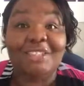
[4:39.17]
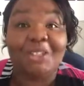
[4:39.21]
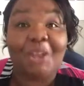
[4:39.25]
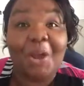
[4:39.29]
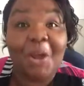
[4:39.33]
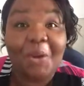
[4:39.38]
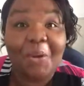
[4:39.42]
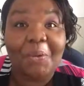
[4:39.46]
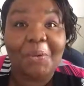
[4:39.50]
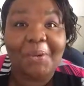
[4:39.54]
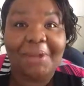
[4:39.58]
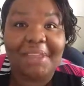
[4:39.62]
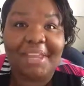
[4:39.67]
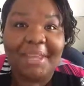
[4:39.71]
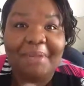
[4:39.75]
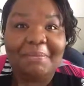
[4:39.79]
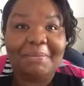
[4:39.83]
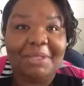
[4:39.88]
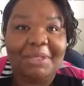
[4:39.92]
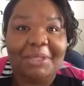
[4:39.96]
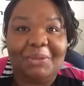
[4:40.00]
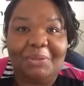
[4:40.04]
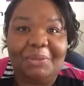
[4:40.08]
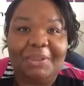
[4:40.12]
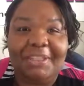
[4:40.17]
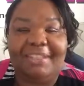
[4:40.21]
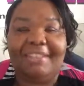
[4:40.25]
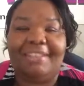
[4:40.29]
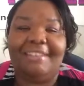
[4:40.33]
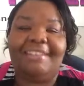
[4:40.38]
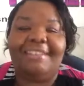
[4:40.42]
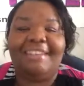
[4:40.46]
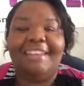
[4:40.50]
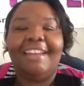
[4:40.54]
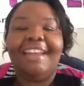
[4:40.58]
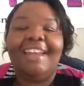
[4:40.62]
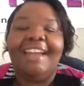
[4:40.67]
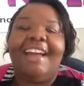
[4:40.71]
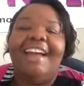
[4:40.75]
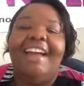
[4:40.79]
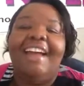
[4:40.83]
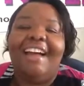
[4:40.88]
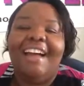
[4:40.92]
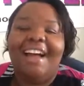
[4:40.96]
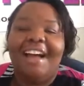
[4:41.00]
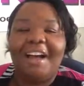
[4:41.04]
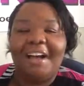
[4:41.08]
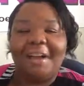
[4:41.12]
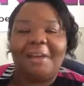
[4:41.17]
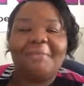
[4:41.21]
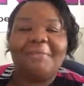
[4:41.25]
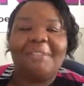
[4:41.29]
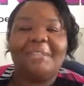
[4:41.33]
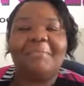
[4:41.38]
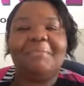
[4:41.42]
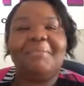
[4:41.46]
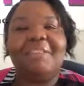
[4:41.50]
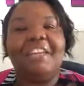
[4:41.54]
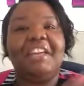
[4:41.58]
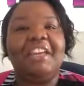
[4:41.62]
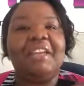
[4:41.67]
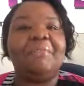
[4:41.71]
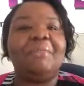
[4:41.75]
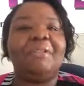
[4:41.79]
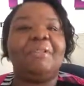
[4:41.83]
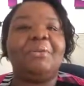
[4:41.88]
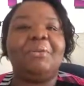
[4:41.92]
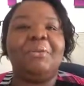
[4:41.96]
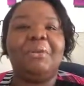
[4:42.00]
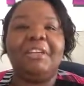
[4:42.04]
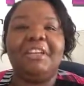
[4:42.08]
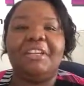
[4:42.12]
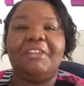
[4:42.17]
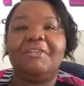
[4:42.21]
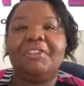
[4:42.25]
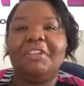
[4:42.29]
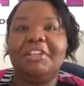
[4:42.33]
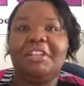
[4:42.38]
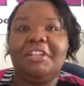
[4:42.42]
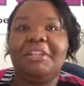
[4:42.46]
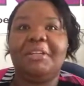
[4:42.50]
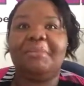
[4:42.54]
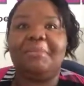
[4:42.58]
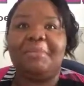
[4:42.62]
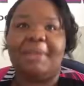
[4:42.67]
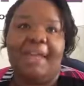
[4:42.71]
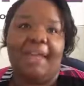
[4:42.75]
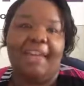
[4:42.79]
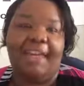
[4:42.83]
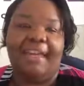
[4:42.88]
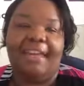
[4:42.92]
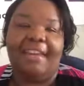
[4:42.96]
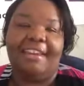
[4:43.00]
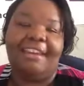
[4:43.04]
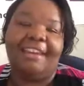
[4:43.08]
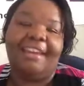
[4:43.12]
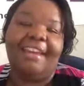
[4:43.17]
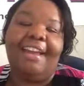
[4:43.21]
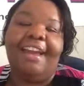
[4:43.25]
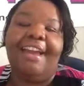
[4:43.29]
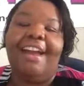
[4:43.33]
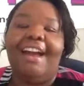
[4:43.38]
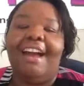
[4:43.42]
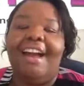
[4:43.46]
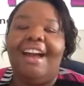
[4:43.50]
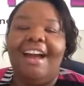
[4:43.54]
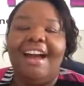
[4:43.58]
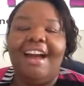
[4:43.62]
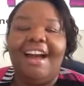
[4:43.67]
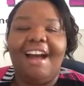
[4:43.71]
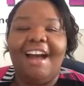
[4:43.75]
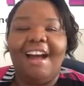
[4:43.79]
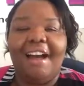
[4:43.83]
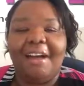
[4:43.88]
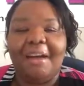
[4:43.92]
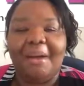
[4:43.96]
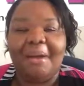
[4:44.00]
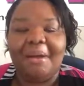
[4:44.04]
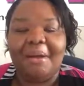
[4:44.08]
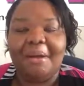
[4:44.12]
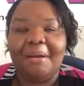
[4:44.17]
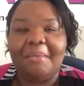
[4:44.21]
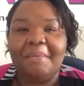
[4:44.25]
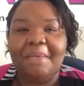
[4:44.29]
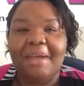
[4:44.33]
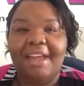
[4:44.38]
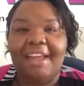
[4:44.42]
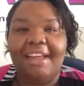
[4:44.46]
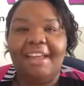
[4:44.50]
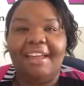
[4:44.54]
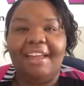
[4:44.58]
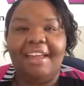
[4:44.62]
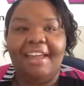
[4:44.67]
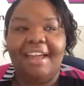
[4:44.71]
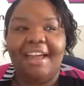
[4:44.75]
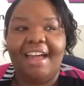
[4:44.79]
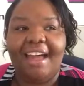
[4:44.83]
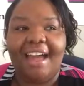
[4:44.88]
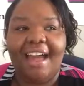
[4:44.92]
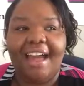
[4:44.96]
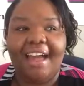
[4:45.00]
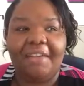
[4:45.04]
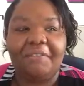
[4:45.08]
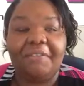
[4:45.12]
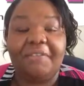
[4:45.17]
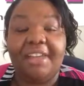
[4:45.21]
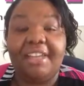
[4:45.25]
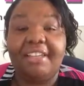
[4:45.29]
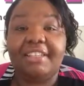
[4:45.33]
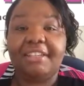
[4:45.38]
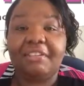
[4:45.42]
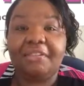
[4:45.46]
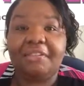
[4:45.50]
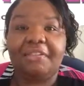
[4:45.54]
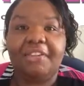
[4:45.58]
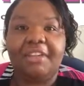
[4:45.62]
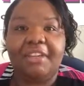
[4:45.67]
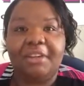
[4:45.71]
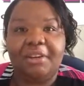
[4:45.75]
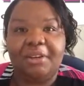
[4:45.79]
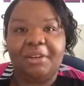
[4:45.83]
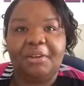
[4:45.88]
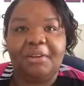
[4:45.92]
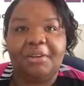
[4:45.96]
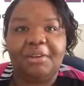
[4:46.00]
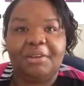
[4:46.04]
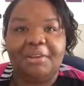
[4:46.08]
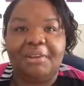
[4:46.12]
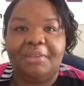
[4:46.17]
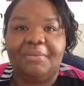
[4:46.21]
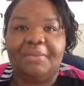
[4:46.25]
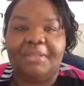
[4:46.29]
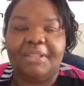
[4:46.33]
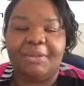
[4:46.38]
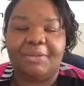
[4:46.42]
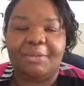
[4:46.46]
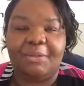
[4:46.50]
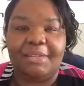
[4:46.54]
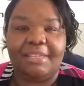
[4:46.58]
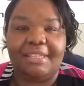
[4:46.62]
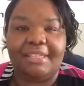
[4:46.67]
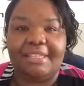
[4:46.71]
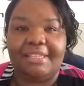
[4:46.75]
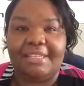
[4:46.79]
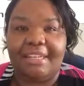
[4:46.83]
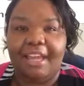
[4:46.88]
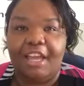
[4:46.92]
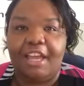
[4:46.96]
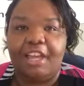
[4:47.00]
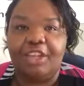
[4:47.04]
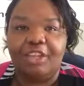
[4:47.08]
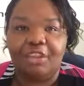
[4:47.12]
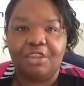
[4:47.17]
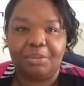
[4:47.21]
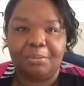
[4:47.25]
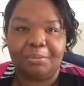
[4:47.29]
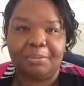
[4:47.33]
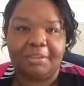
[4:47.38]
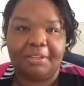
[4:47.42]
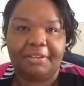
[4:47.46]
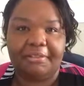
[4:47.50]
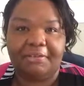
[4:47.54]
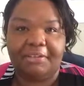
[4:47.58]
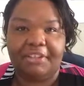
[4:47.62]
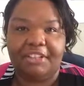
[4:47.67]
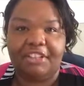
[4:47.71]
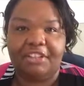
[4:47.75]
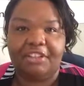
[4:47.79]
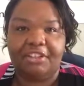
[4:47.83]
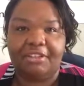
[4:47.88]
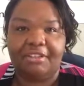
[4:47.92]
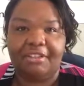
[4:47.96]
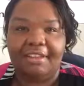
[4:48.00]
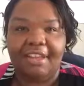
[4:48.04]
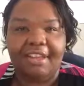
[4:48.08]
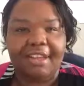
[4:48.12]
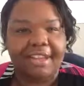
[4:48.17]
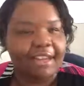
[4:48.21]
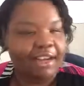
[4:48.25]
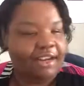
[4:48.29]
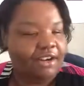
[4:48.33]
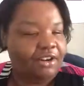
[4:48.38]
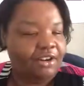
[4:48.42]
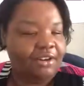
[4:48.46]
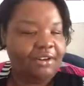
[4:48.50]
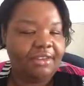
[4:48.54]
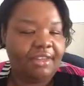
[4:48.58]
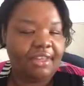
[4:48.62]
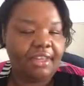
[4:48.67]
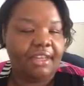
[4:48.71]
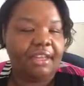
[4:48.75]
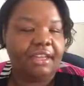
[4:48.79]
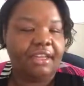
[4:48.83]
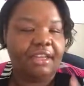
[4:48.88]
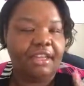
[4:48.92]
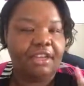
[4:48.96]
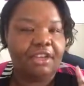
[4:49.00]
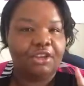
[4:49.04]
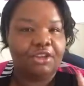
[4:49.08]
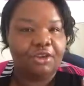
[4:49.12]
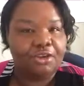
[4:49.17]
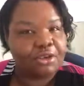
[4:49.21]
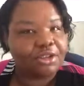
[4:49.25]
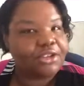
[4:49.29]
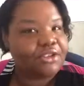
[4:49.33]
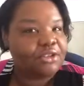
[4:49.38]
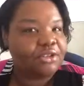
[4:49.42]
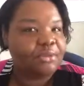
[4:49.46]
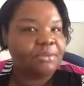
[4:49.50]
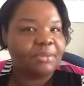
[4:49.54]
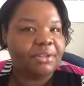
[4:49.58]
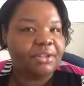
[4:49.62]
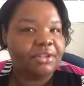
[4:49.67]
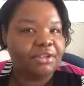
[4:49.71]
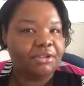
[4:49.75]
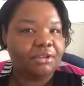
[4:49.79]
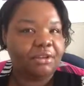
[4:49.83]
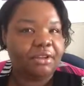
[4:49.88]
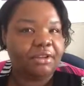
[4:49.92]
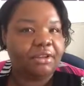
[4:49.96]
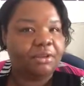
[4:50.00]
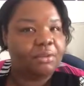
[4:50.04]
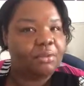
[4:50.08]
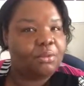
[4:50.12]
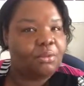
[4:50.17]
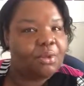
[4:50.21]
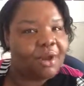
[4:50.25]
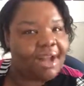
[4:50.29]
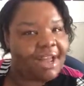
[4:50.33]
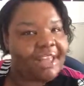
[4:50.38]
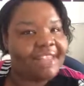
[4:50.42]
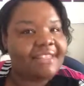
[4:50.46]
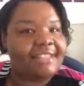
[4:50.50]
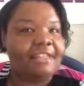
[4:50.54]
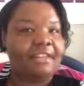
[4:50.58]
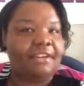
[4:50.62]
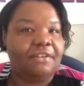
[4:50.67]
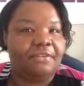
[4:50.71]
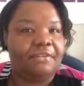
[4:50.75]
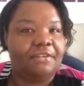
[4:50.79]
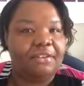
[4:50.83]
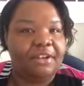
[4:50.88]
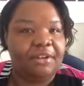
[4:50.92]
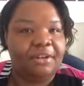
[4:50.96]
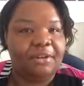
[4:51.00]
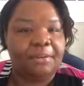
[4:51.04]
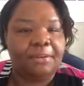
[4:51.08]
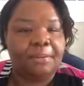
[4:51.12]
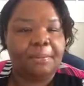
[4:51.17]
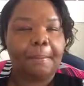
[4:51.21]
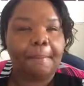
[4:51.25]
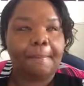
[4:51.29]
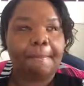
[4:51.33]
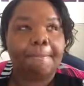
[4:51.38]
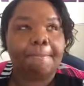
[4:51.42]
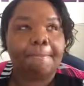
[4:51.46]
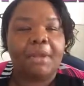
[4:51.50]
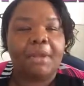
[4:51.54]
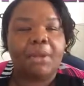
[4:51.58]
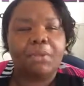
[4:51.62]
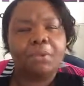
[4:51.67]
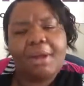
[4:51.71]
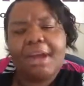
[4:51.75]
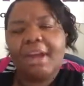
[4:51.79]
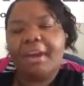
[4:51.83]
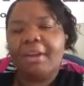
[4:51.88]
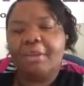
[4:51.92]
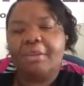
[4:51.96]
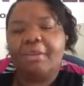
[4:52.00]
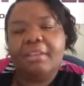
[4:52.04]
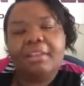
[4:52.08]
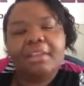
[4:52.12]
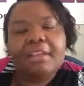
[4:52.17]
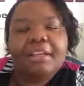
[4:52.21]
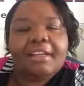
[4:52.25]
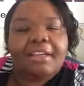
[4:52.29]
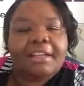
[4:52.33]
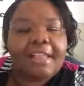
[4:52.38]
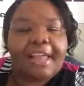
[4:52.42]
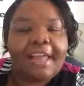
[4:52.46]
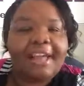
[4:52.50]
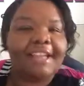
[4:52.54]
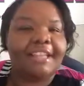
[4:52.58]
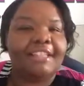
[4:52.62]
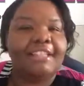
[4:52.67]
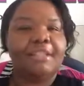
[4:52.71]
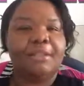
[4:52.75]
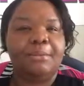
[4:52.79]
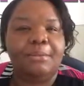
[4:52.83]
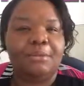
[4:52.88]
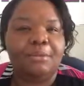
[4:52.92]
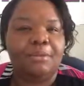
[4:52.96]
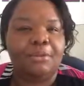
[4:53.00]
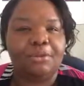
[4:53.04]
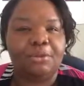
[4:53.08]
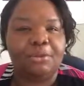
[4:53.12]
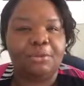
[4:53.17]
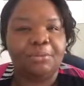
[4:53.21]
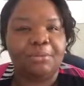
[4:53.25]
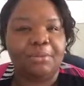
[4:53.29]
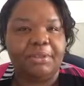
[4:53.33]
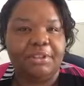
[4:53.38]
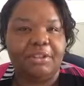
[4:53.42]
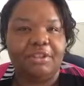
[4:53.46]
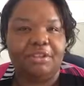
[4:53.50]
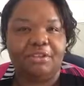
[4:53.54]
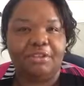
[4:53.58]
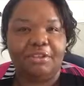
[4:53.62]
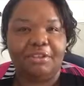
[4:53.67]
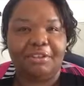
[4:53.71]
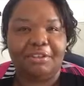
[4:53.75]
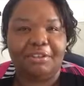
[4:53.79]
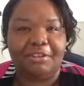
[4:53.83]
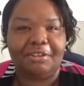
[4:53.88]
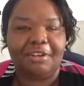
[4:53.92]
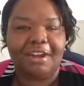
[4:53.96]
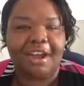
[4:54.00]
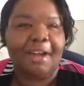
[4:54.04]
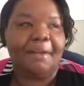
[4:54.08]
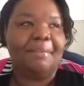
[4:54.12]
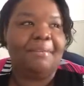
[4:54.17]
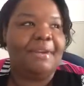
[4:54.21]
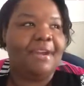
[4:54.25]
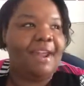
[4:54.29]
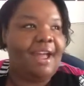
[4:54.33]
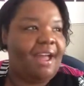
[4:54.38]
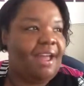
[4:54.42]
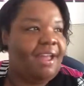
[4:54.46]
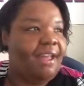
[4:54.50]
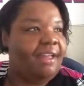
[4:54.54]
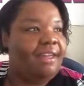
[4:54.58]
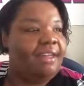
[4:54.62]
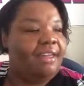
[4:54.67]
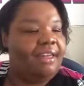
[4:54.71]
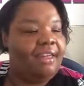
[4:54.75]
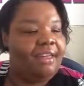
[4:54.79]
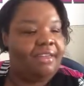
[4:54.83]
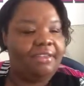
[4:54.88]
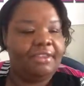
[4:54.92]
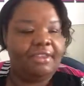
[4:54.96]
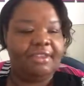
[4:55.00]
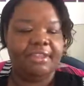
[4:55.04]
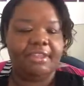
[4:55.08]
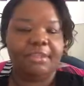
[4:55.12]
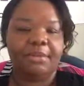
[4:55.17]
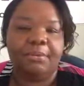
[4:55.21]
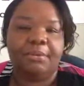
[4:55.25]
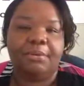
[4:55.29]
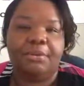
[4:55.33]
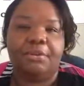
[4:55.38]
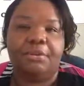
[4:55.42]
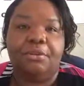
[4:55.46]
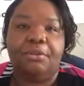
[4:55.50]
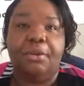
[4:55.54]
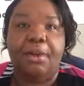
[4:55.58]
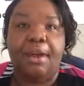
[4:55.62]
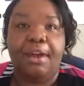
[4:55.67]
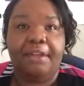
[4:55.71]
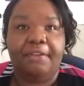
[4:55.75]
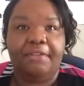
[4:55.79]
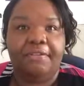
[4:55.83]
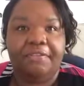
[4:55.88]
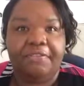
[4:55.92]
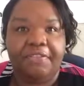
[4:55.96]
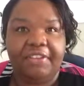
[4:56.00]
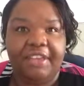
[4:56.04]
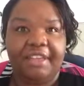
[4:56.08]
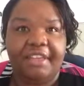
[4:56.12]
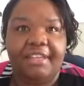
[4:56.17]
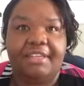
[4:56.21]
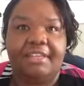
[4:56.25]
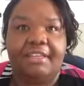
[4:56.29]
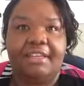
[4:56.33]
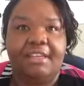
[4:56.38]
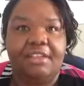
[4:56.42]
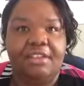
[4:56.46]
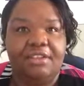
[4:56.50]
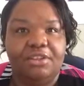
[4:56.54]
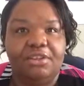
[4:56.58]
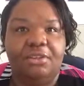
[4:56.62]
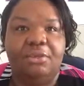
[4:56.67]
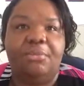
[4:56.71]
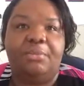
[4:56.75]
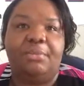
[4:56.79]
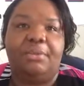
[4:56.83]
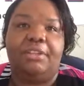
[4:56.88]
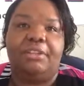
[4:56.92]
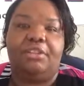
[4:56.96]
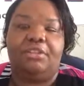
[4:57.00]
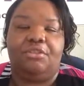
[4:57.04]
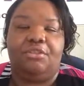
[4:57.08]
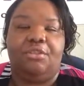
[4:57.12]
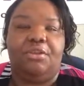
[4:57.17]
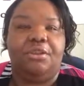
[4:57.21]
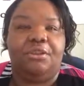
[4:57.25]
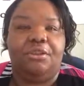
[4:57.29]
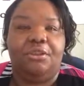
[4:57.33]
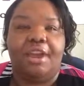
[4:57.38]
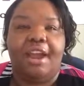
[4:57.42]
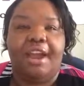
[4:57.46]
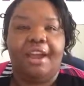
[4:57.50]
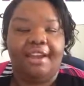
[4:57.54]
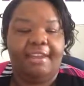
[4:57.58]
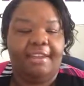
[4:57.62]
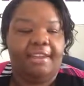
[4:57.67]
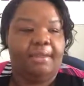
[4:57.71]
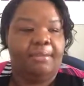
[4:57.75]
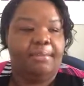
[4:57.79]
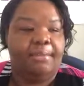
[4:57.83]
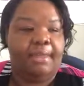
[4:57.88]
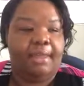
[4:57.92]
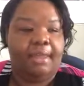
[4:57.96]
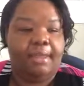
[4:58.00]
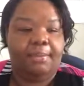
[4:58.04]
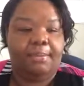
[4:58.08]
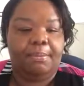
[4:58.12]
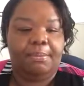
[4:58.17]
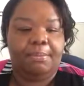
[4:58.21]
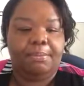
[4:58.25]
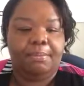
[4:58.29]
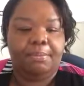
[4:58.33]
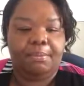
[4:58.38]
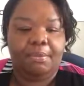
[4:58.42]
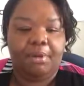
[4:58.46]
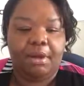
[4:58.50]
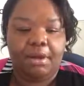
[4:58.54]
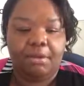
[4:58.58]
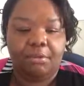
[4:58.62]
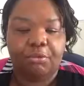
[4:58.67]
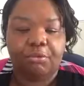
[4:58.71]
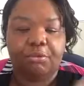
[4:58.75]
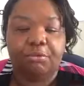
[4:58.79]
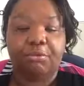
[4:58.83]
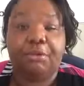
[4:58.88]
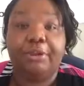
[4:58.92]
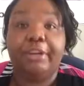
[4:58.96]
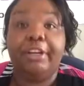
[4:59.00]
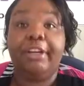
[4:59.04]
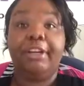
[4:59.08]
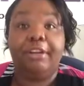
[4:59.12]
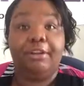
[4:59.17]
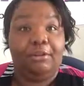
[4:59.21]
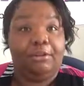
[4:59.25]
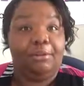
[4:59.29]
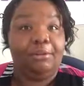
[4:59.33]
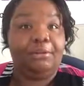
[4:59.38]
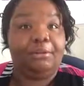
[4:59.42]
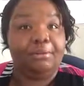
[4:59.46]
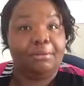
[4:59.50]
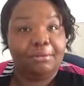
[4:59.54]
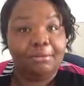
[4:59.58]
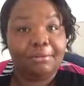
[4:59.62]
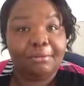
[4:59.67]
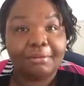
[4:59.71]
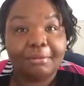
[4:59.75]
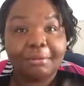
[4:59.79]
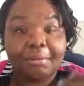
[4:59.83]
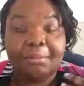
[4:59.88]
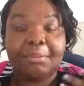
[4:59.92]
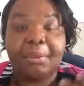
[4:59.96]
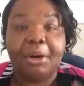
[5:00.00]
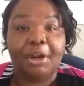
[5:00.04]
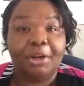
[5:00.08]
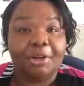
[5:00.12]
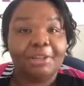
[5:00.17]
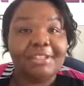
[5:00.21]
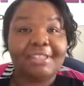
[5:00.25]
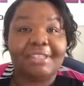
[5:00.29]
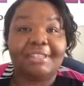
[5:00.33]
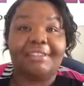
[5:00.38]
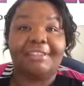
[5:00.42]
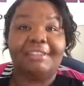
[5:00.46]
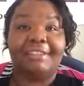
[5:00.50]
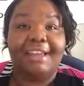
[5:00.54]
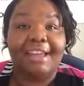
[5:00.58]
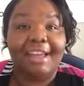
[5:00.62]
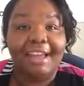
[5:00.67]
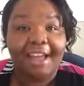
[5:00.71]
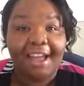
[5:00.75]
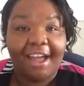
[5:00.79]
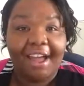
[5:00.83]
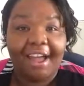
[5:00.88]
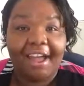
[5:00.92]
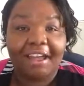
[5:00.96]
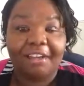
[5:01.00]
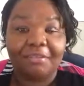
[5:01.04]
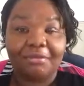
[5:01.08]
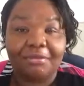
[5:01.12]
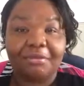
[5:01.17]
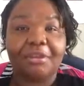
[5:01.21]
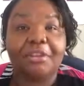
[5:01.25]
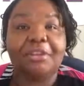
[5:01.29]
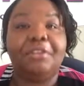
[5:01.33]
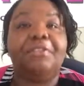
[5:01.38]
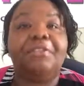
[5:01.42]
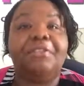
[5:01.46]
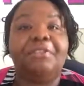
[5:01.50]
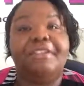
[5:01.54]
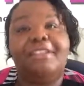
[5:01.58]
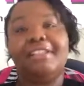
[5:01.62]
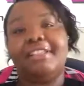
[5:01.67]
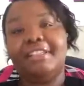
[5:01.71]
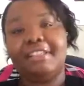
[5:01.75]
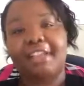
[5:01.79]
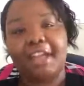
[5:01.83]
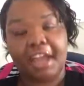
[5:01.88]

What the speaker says: So in between, some of the in between of good and bad. Um, I faced the fear, which was Zumba convention. And I know you're thinking, you're a Zumba instructor. Why is that a fear? Well, I don't look like a typical Zumba instructor. I'm not the typical fit Zumba instructor. I am a real person. I have real feelings.